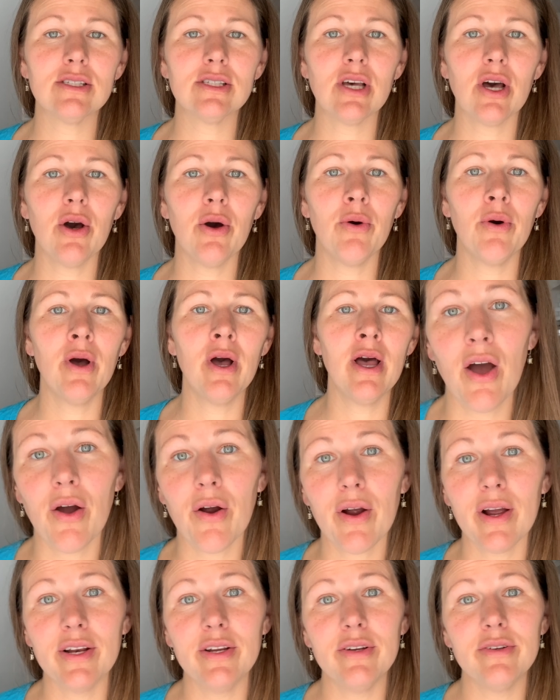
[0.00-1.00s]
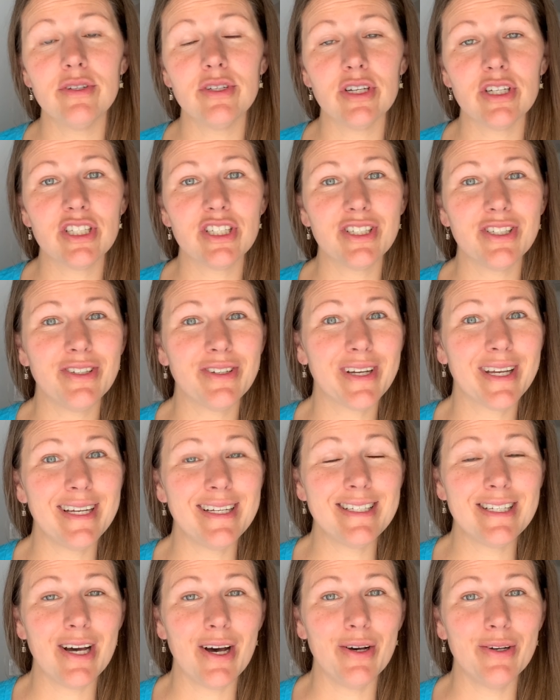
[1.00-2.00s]
So, all right, nutritional
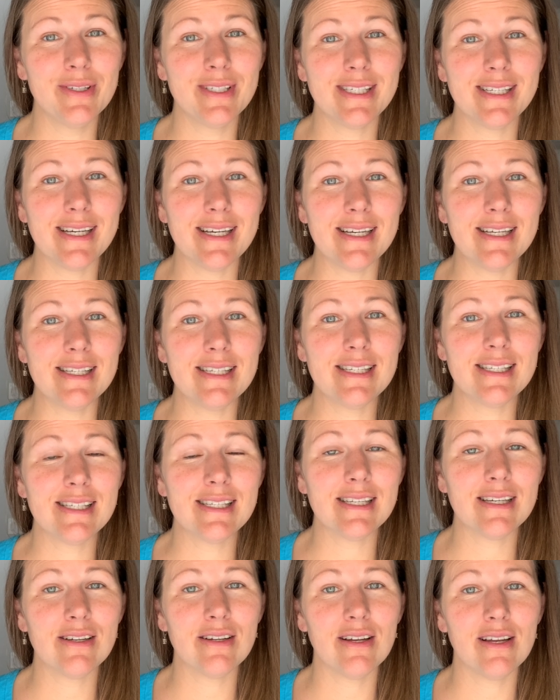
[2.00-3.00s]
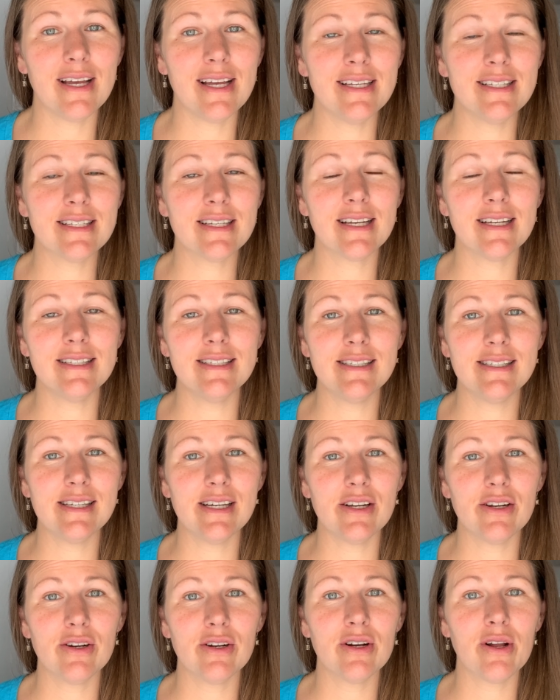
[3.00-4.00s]
ketosis is
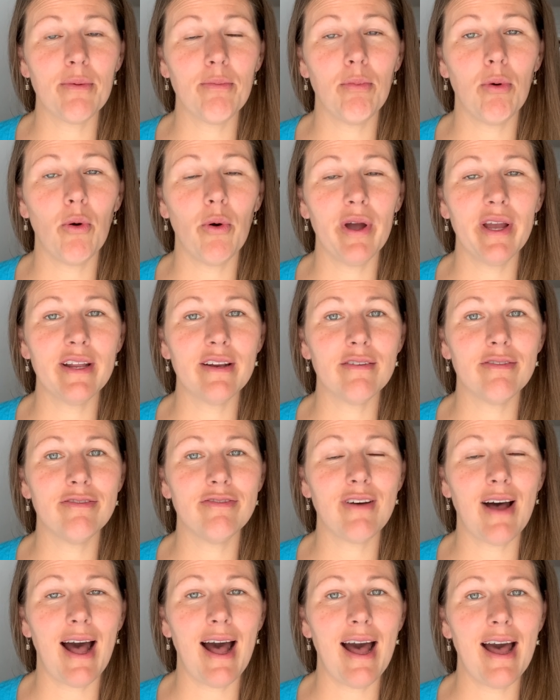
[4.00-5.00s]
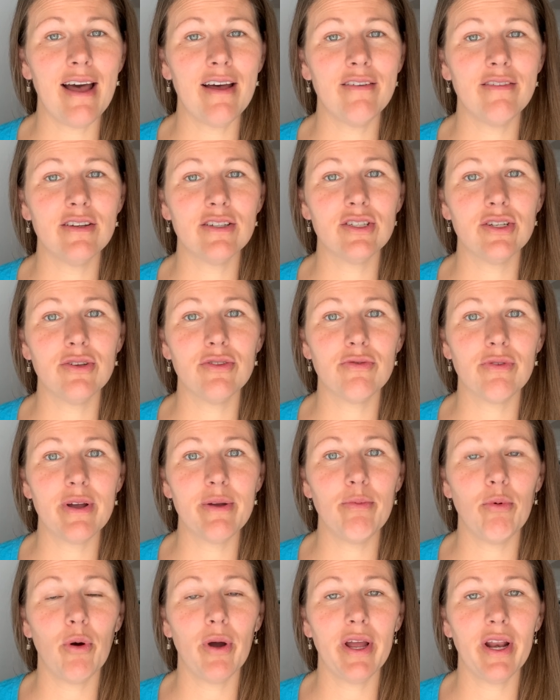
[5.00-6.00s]
considered zero point five to three
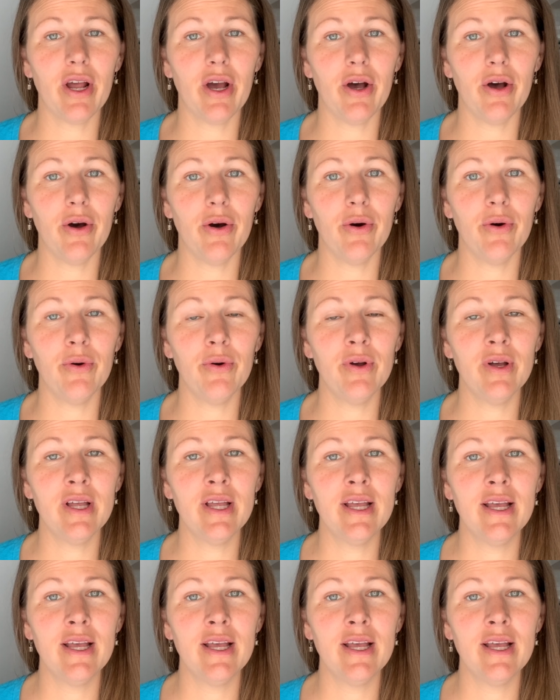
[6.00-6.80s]
point zero,